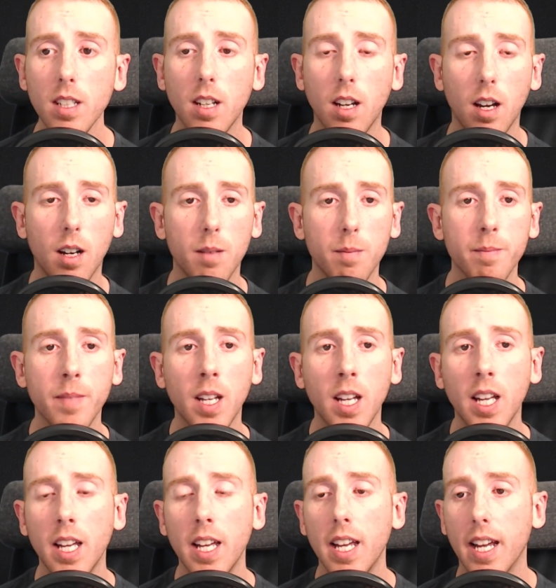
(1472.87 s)
and
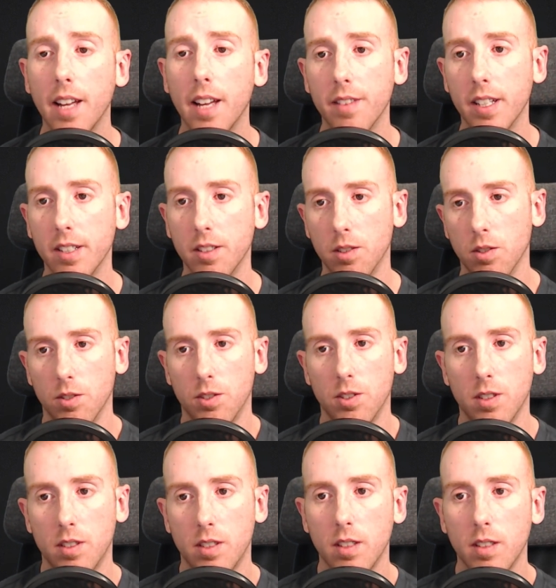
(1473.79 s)
then you'll
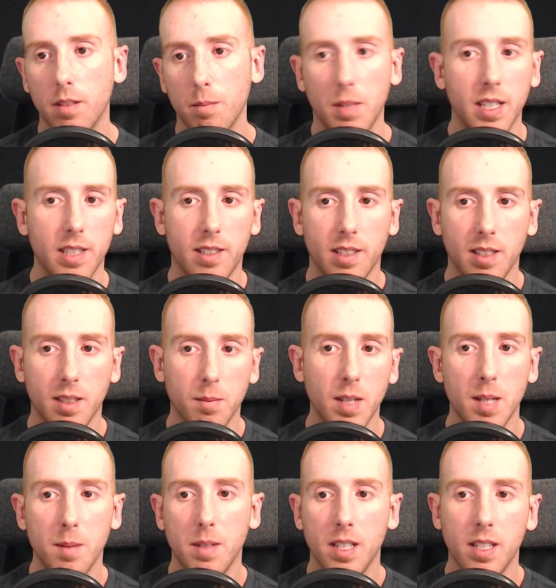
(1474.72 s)
just basically
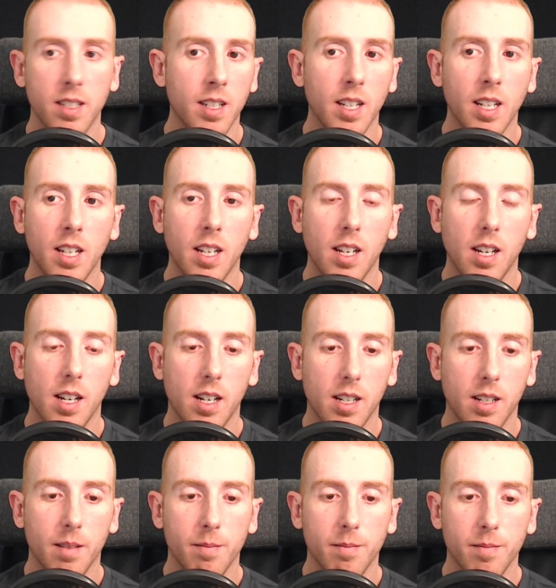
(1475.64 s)
maybe
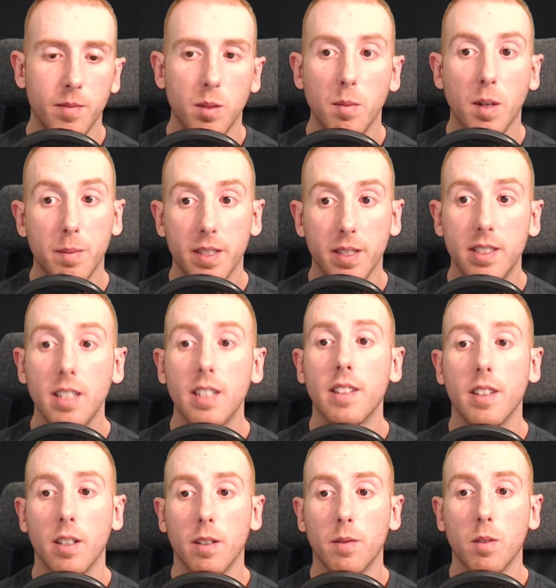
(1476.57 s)
you might be
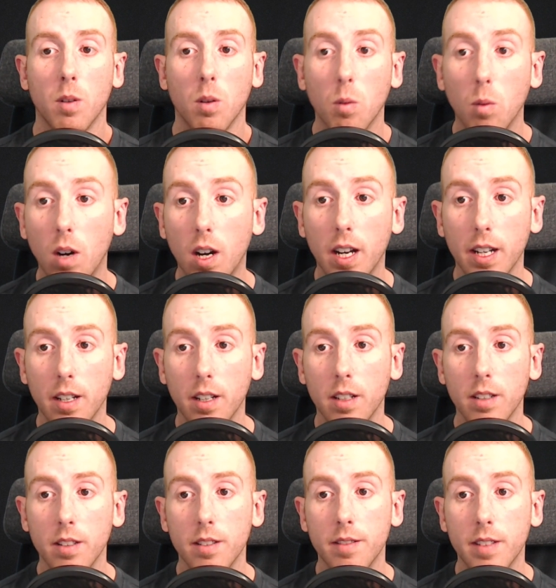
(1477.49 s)
sitting there for a
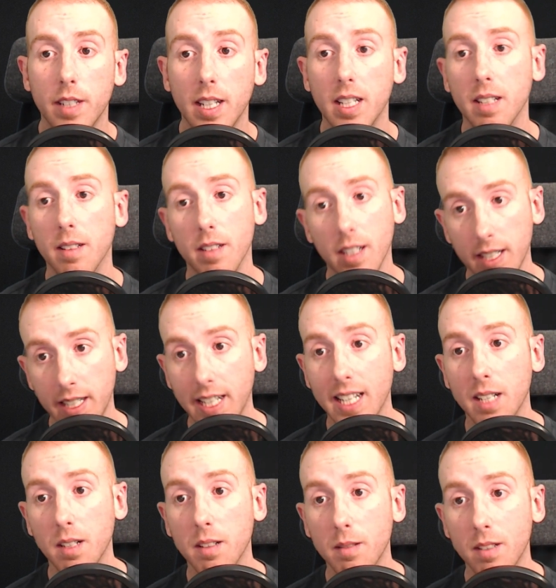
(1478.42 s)
while, and
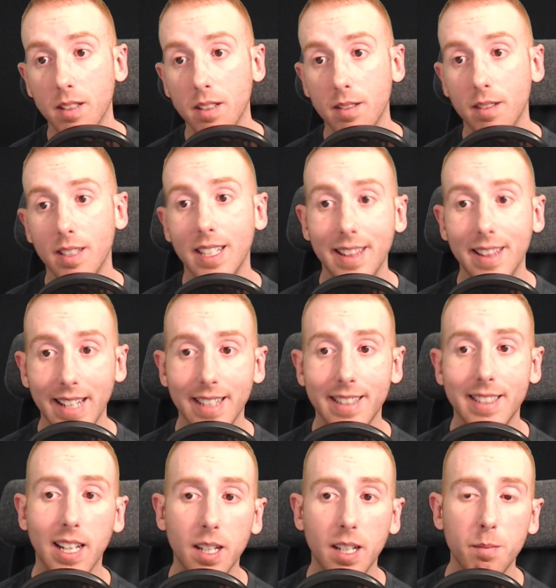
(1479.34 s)
again, in that
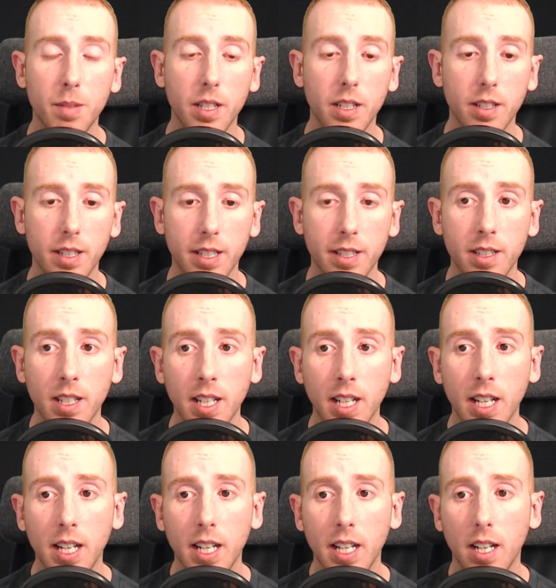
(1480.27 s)
time period,
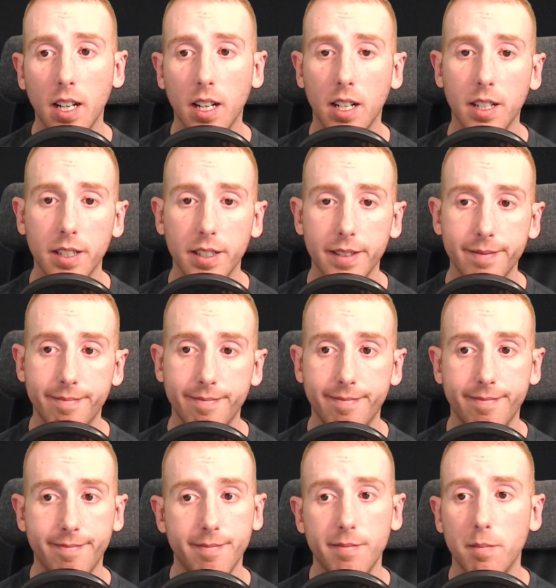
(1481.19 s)

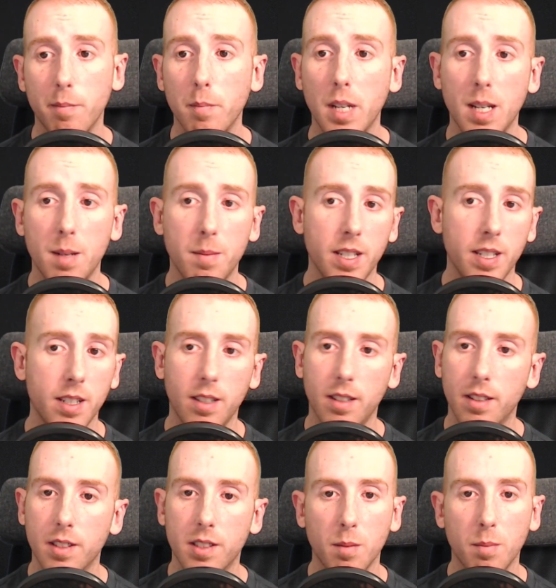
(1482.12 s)
maybe
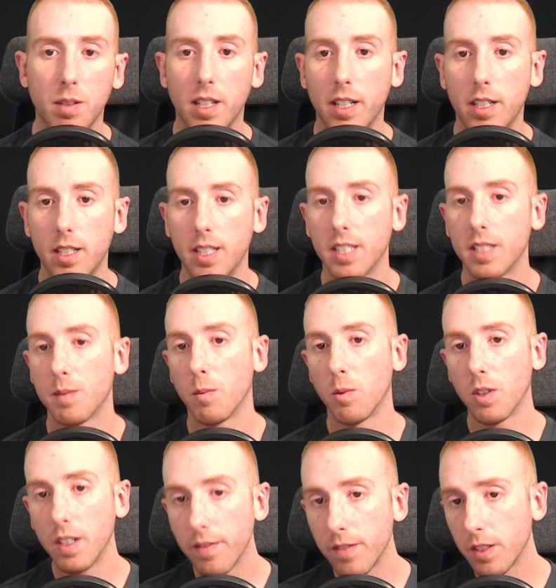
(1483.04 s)
the supplier gets
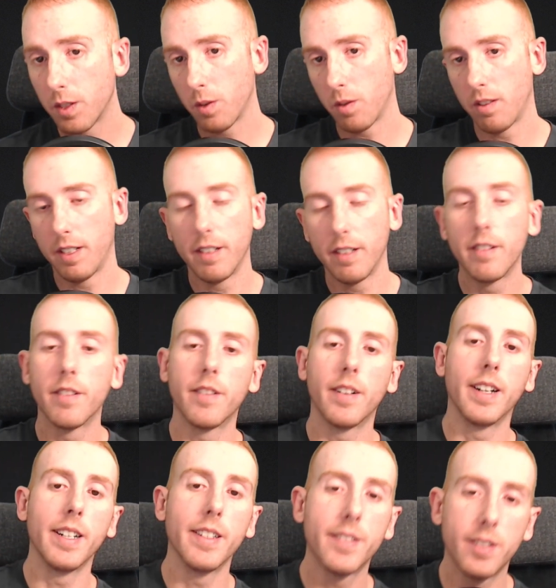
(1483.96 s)
more inventory,
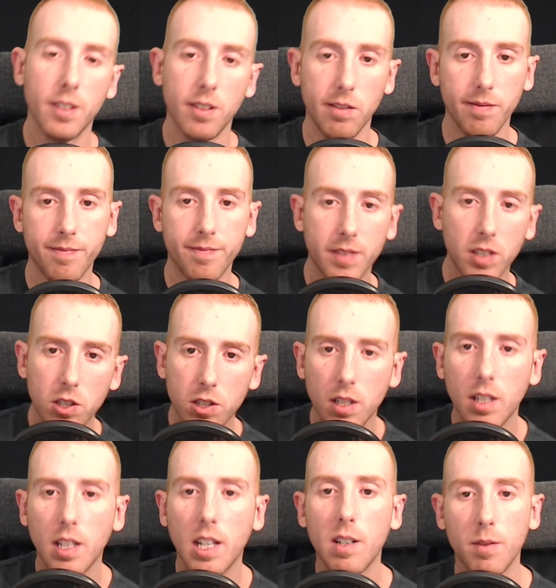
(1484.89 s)
right? So there's a
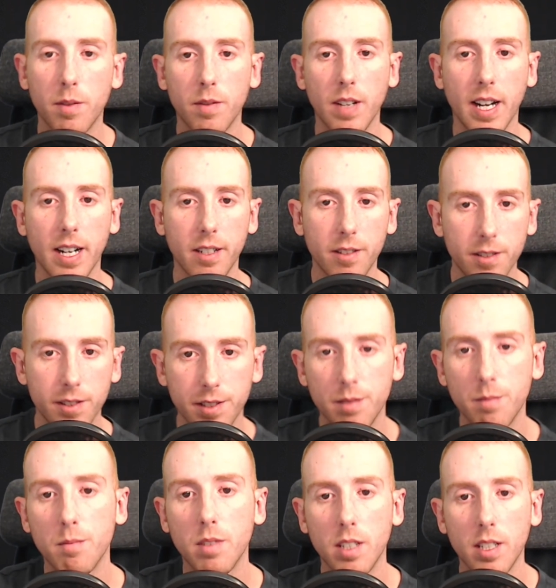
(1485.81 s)
lot of factors
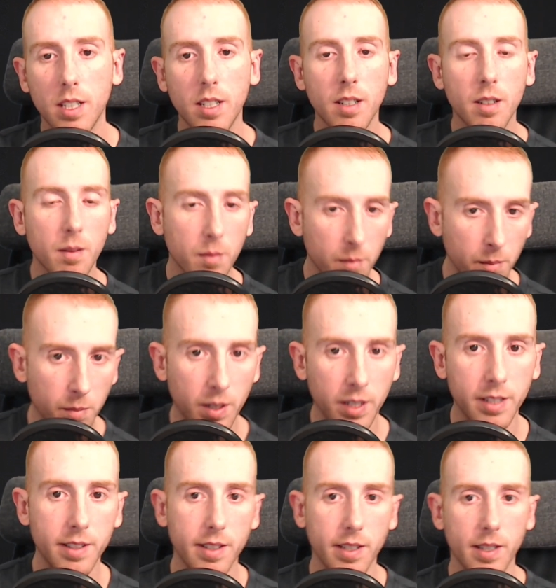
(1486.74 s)
in play,
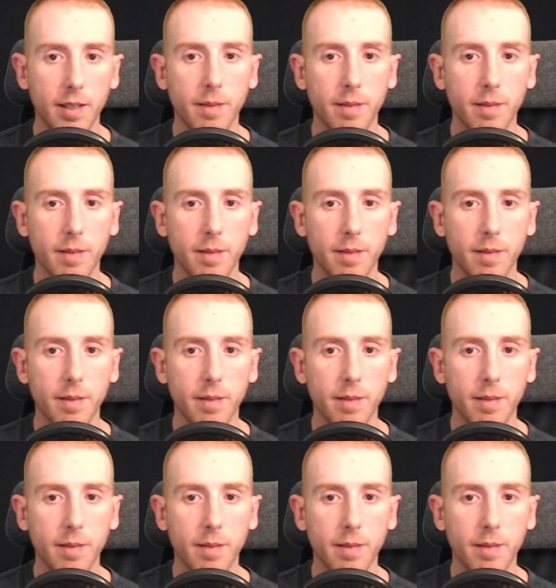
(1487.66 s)
but